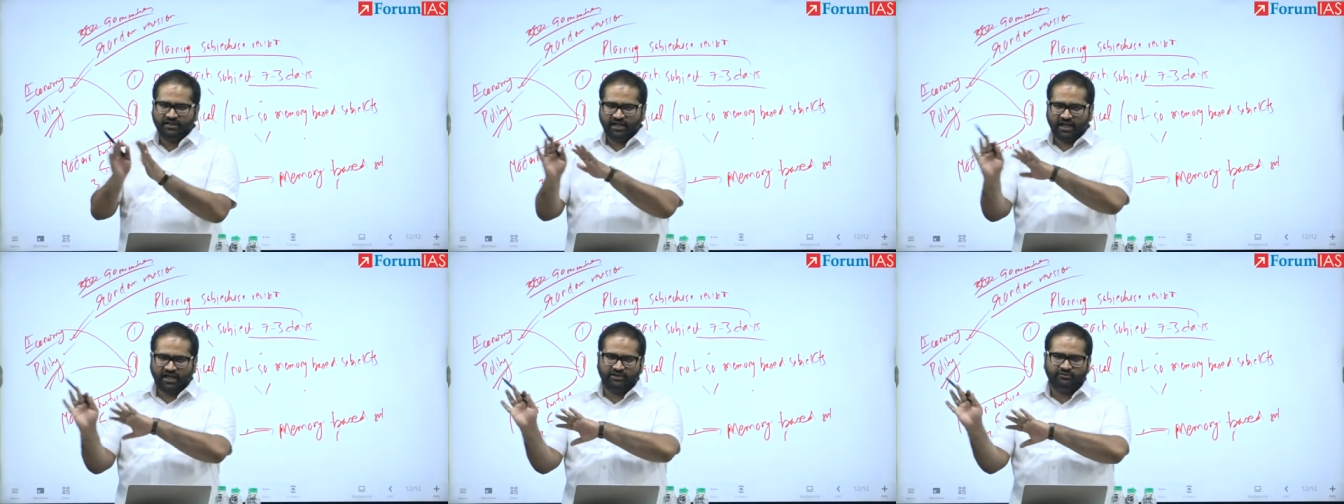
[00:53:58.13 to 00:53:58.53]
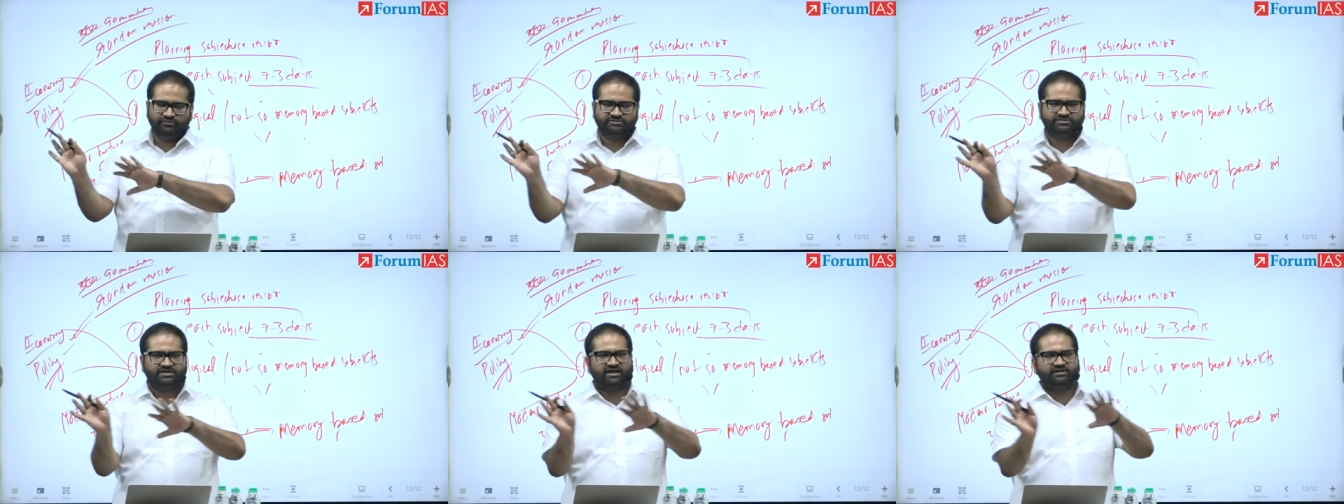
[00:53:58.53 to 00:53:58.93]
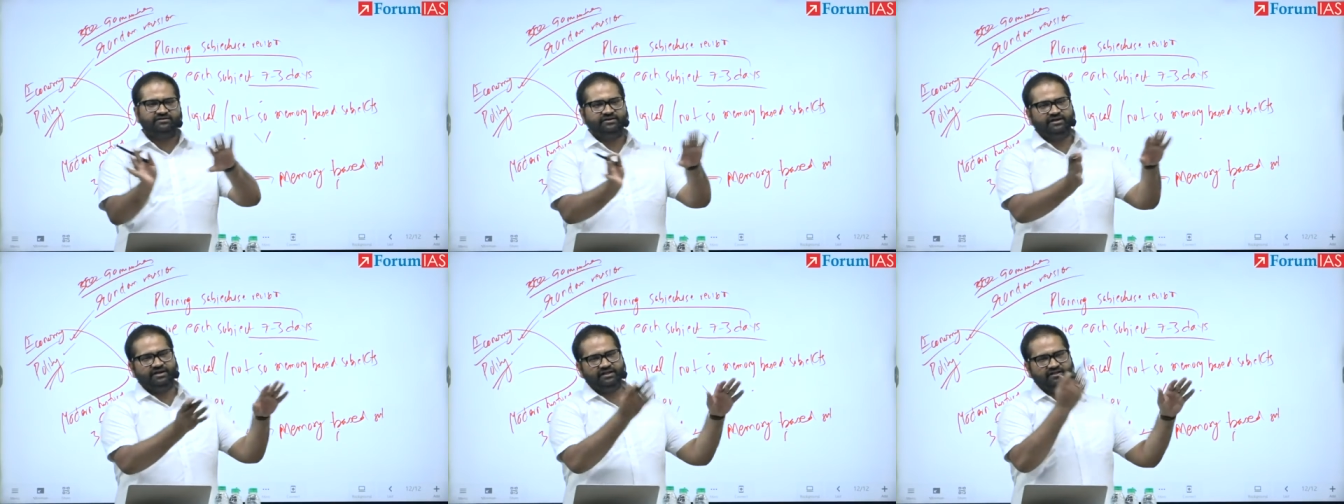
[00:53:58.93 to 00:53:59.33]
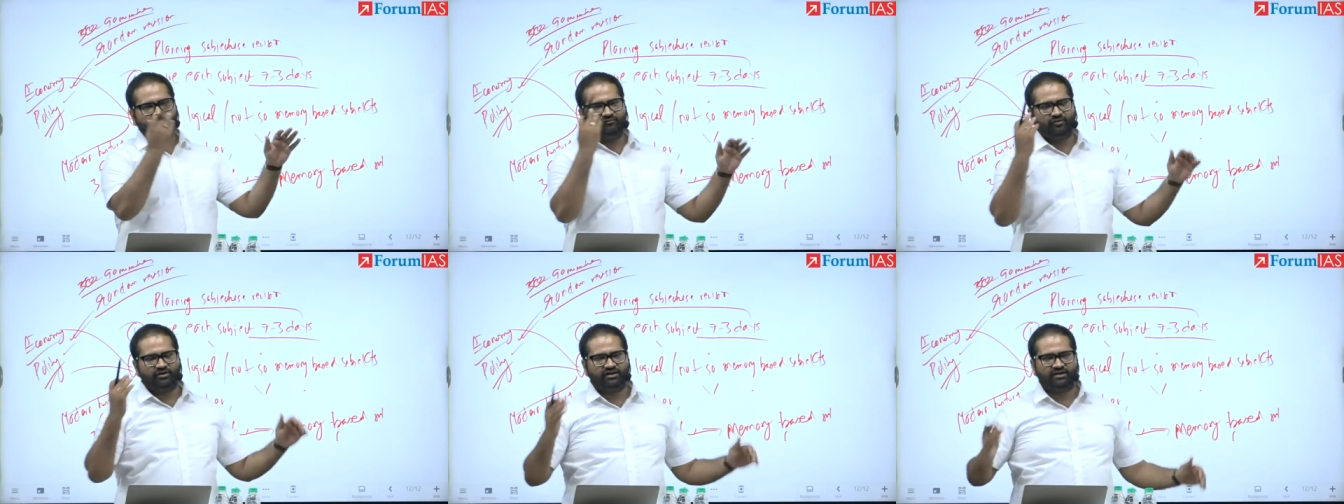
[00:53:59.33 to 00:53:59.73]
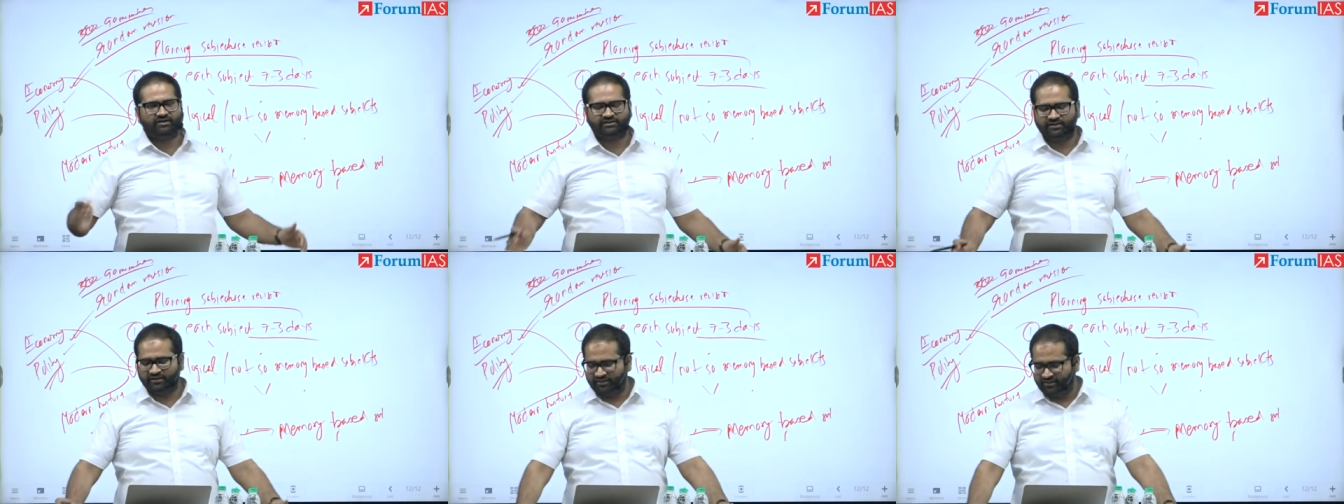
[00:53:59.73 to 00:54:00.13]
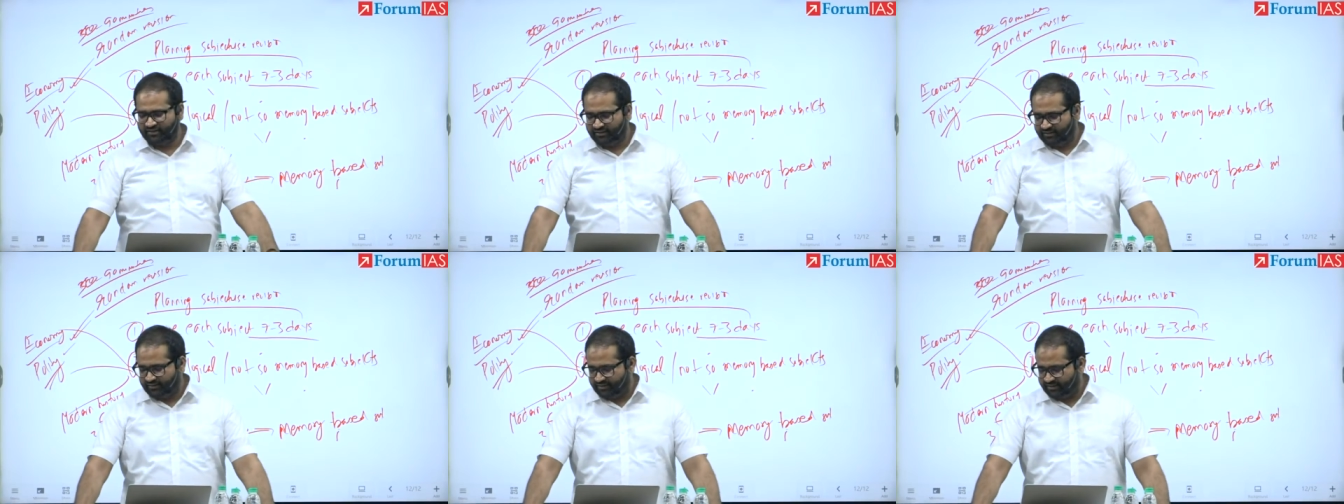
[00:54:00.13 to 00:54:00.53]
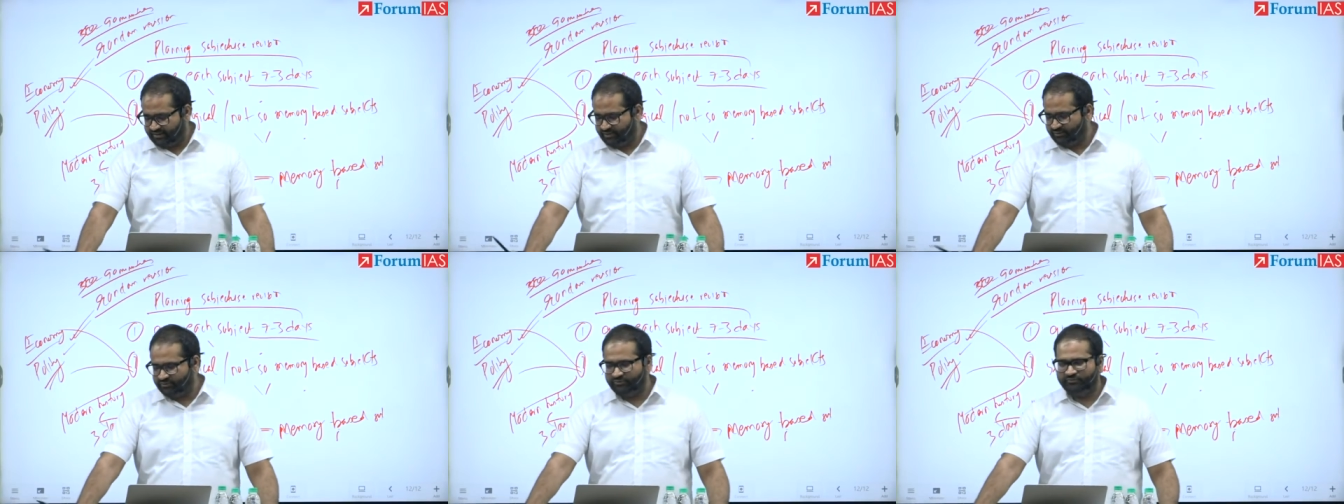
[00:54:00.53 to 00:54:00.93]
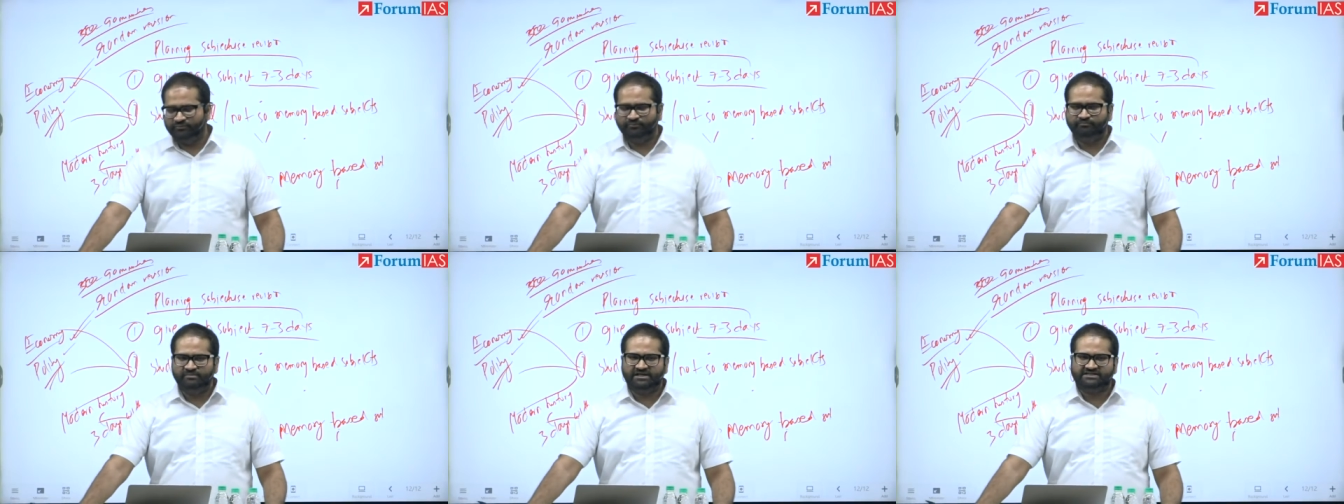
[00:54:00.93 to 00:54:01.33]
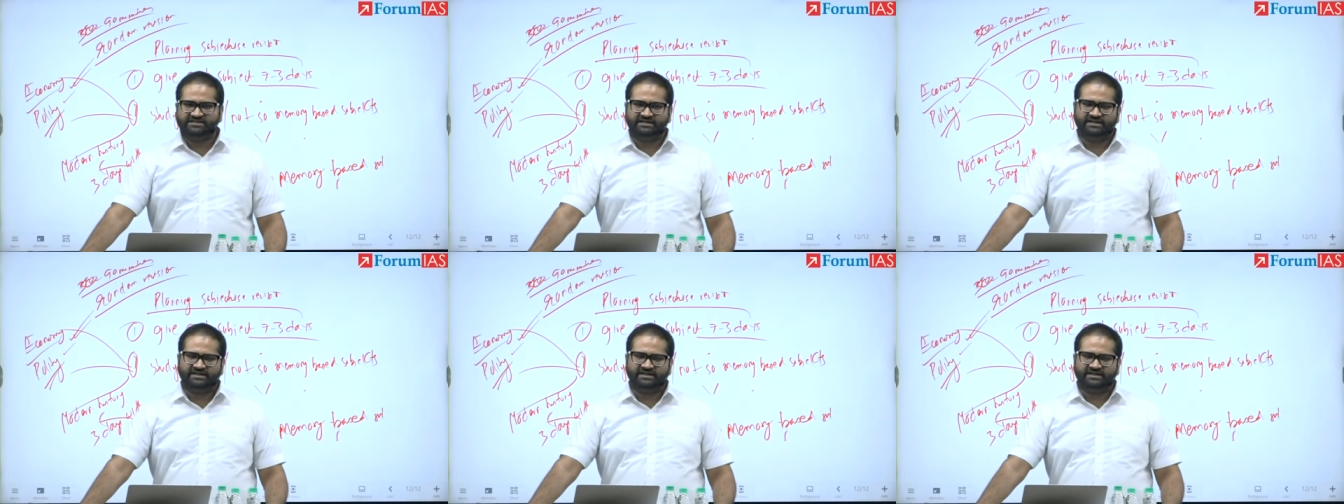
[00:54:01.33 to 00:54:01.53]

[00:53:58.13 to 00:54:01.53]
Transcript: and you start reading what are the you know major